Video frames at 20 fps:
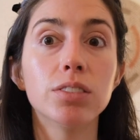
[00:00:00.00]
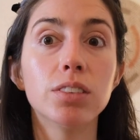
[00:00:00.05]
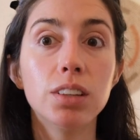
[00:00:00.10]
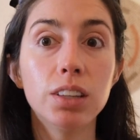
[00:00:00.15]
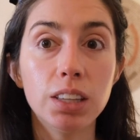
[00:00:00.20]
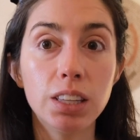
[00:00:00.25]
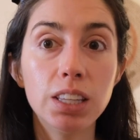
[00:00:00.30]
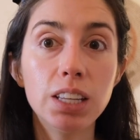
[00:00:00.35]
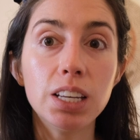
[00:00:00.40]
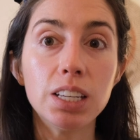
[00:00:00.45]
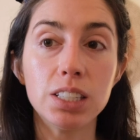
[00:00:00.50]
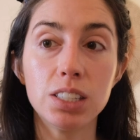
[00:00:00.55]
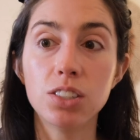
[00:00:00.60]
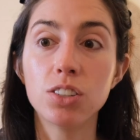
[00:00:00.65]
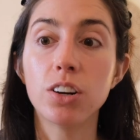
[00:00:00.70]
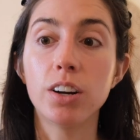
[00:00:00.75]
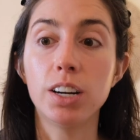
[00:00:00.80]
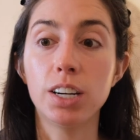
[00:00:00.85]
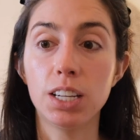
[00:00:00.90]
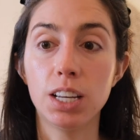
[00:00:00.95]
This
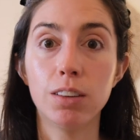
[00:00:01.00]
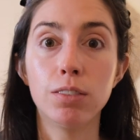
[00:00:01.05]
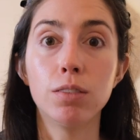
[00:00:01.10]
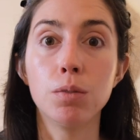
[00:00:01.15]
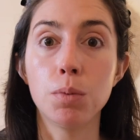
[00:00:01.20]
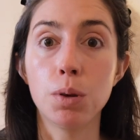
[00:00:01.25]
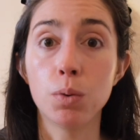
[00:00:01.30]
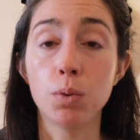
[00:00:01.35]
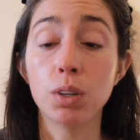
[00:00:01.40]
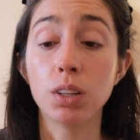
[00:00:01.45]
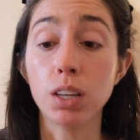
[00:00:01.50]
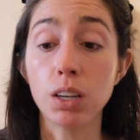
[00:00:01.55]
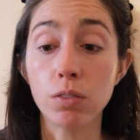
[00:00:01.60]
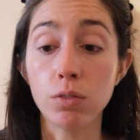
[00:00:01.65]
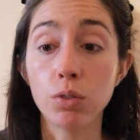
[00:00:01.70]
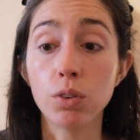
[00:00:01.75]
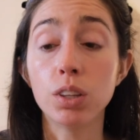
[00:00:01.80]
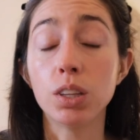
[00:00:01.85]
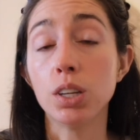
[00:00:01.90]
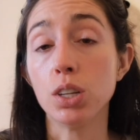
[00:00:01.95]
started giving me
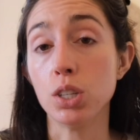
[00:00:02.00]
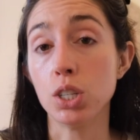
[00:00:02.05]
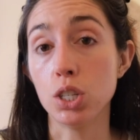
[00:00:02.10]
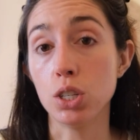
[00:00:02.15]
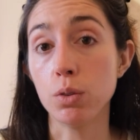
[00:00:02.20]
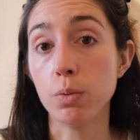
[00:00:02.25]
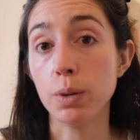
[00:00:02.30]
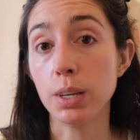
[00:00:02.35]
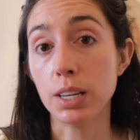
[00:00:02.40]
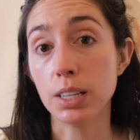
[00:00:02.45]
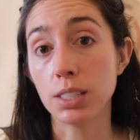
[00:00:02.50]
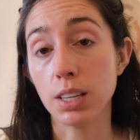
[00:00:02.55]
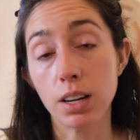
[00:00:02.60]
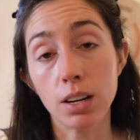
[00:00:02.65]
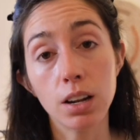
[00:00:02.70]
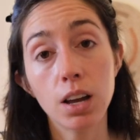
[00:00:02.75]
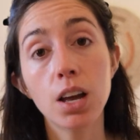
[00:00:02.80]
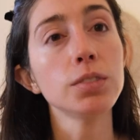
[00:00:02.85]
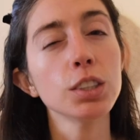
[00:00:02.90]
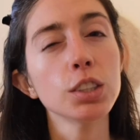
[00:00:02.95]
relief within 2 weeks
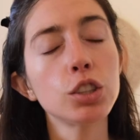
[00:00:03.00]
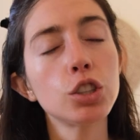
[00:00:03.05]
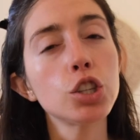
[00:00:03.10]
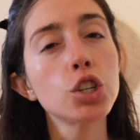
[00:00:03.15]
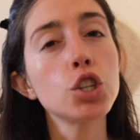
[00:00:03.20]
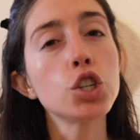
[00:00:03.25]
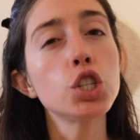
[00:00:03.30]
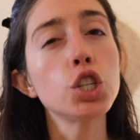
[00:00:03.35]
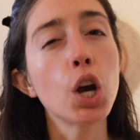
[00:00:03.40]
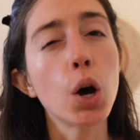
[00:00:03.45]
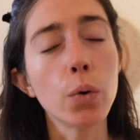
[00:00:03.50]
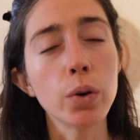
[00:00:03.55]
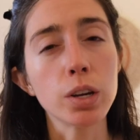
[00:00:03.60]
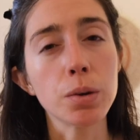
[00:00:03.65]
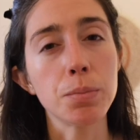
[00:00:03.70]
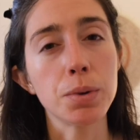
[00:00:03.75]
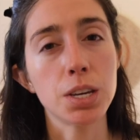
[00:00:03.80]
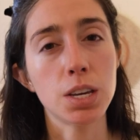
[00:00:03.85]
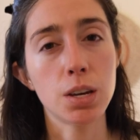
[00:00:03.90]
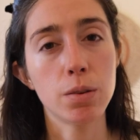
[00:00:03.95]
and just
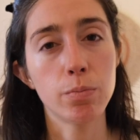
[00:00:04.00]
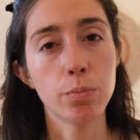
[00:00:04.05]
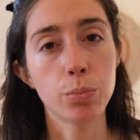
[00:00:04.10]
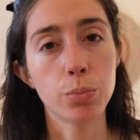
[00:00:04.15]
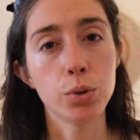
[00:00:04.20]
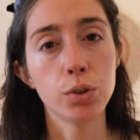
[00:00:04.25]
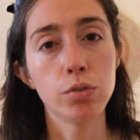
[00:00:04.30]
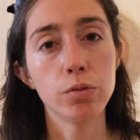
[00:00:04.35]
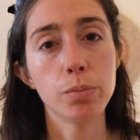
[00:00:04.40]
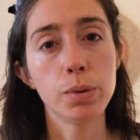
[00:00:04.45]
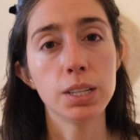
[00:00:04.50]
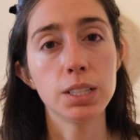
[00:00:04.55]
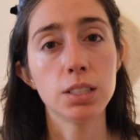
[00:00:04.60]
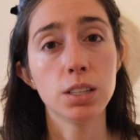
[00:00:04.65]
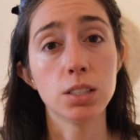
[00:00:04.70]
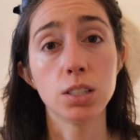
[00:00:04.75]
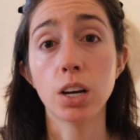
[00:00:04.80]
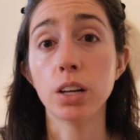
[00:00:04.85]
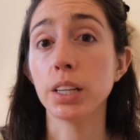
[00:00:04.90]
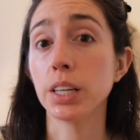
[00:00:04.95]
showing me improvements.
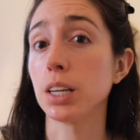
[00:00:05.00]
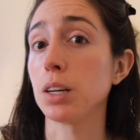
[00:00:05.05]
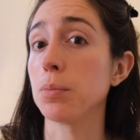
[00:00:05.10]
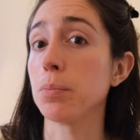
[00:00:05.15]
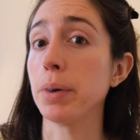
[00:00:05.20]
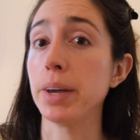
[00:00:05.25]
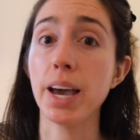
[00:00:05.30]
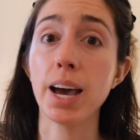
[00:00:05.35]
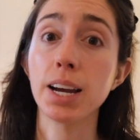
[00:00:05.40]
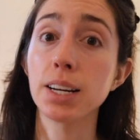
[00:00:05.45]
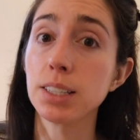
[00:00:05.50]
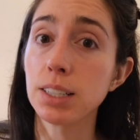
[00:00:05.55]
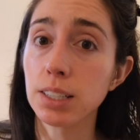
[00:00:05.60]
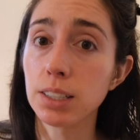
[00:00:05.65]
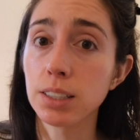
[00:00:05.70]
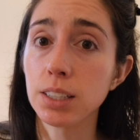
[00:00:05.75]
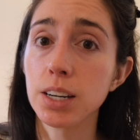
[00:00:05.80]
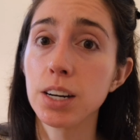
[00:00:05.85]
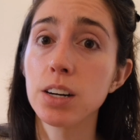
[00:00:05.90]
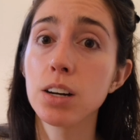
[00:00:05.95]
It's not like my acne
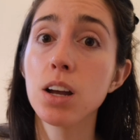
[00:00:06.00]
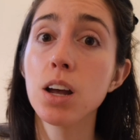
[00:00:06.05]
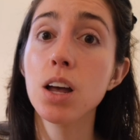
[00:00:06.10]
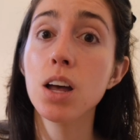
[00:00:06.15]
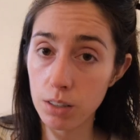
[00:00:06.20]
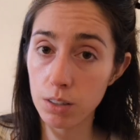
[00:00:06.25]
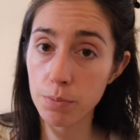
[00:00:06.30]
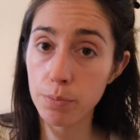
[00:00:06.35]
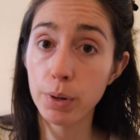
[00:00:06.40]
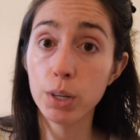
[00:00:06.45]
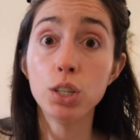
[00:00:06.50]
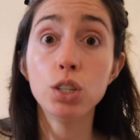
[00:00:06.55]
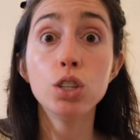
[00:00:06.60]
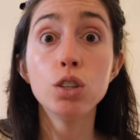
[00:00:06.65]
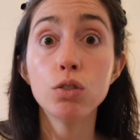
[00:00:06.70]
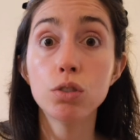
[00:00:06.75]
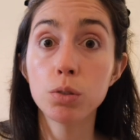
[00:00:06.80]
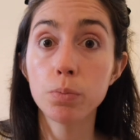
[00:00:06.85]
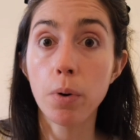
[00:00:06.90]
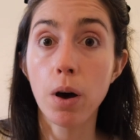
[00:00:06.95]
cleared, but
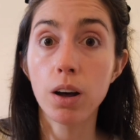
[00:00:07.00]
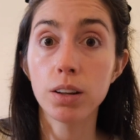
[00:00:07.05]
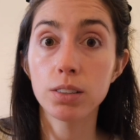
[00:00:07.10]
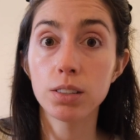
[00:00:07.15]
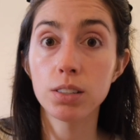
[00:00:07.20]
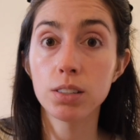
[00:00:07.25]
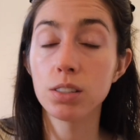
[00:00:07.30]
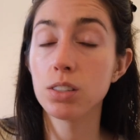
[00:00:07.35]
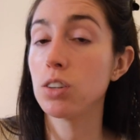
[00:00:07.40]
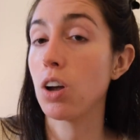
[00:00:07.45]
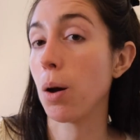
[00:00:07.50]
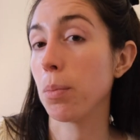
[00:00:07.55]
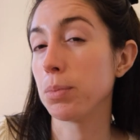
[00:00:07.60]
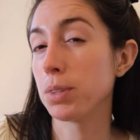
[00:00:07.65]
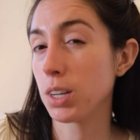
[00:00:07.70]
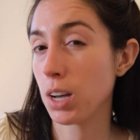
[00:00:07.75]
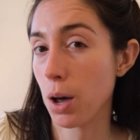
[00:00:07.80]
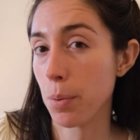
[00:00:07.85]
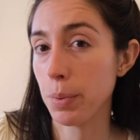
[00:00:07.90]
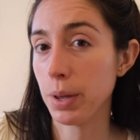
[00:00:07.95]
new spots
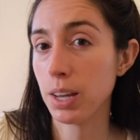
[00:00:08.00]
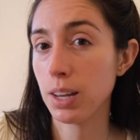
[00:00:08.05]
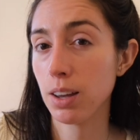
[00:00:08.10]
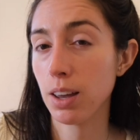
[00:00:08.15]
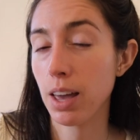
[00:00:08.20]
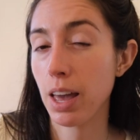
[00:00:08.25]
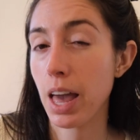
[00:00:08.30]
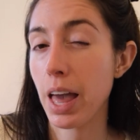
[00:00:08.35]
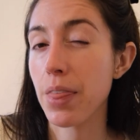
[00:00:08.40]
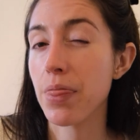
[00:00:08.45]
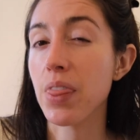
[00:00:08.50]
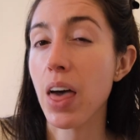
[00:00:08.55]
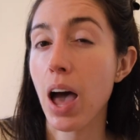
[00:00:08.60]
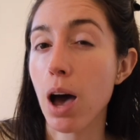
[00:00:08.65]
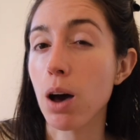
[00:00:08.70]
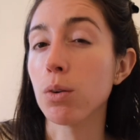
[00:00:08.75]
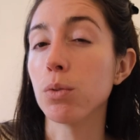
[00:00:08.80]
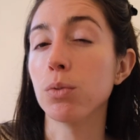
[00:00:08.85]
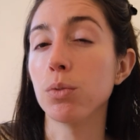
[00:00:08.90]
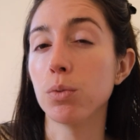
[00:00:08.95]
stopped coming. And
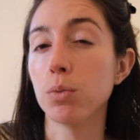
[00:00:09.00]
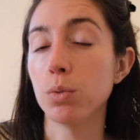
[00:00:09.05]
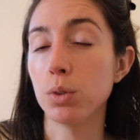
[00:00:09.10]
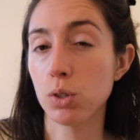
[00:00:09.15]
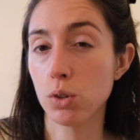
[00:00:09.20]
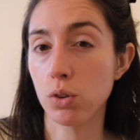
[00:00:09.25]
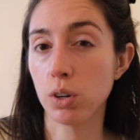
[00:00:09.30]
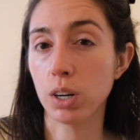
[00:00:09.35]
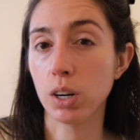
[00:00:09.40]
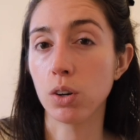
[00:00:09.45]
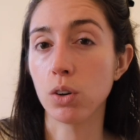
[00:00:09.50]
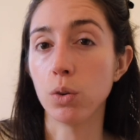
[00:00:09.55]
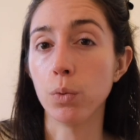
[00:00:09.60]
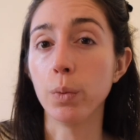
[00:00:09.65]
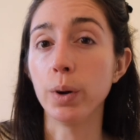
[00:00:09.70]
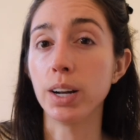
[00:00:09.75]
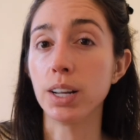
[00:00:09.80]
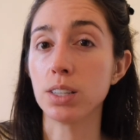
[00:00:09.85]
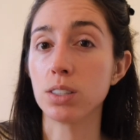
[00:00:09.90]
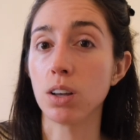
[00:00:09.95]
that was critical
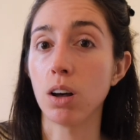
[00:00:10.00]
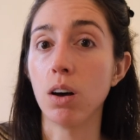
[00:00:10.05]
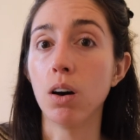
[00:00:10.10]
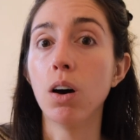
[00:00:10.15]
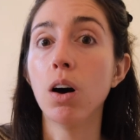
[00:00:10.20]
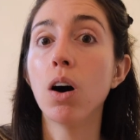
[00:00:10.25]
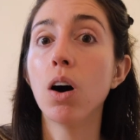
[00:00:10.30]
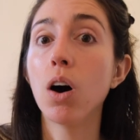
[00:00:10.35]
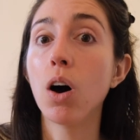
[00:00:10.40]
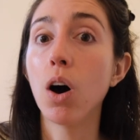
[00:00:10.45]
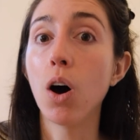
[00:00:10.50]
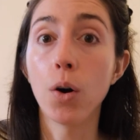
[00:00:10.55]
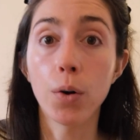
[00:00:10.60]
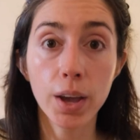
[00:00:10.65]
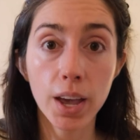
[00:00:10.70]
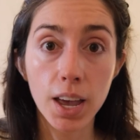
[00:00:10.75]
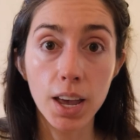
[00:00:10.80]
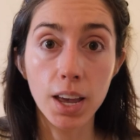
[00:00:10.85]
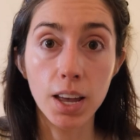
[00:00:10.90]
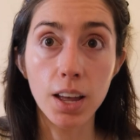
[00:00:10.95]
when I saw
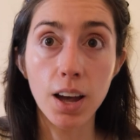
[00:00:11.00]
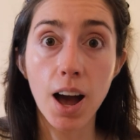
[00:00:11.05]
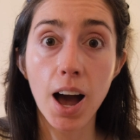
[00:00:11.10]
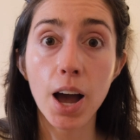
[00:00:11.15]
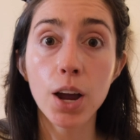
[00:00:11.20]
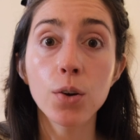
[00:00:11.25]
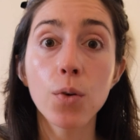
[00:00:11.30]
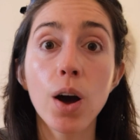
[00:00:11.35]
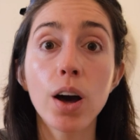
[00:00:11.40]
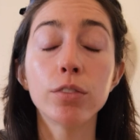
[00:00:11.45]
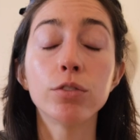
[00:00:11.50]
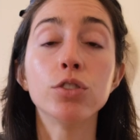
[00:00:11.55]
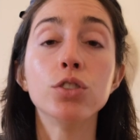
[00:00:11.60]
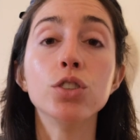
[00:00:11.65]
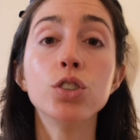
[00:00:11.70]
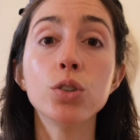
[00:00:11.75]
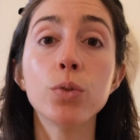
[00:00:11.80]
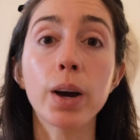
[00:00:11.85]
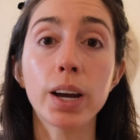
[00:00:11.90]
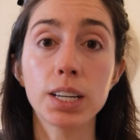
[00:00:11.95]
okay, I don't have
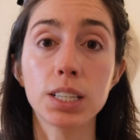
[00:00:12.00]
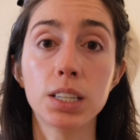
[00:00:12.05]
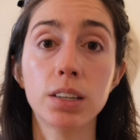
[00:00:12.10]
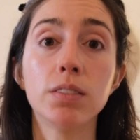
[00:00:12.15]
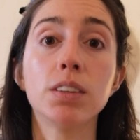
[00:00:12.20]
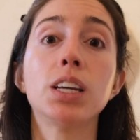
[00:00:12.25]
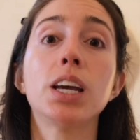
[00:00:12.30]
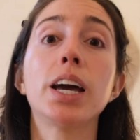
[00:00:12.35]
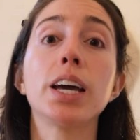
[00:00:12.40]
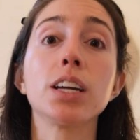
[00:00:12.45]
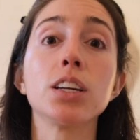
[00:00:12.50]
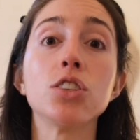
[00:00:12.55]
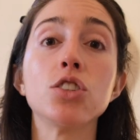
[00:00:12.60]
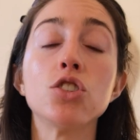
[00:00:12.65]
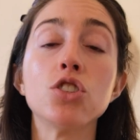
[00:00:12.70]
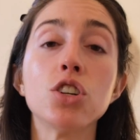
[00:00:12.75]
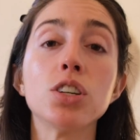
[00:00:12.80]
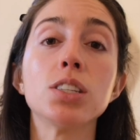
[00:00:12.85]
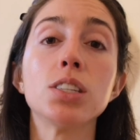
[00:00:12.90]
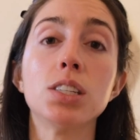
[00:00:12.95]
new activity. I can
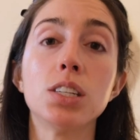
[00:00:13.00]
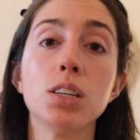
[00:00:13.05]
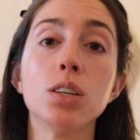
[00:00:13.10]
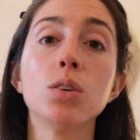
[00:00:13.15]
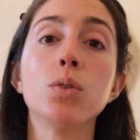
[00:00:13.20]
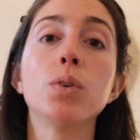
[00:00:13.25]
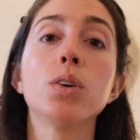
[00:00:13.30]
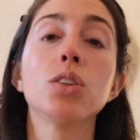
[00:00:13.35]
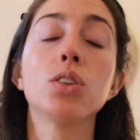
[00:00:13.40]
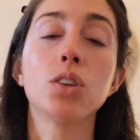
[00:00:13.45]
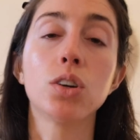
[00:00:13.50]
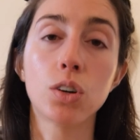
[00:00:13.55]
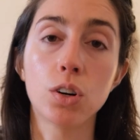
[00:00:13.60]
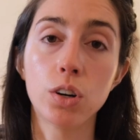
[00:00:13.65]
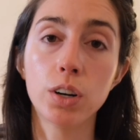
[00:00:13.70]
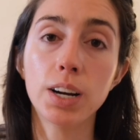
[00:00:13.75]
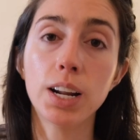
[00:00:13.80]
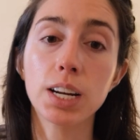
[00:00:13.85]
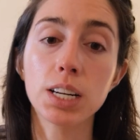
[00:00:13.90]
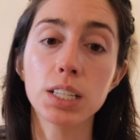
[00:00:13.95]
just deal with the
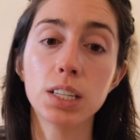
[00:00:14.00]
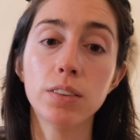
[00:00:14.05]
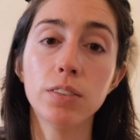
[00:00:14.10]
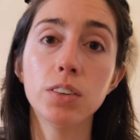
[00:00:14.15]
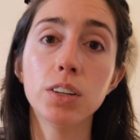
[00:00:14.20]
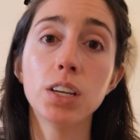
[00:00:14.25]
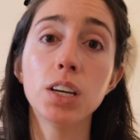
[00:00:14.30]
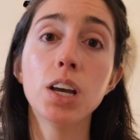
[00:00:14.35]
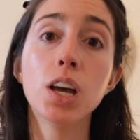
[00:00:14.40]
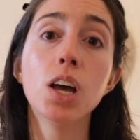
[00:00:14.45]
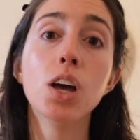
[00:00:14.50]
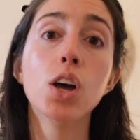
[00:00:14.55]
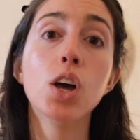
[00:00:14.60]
current activity.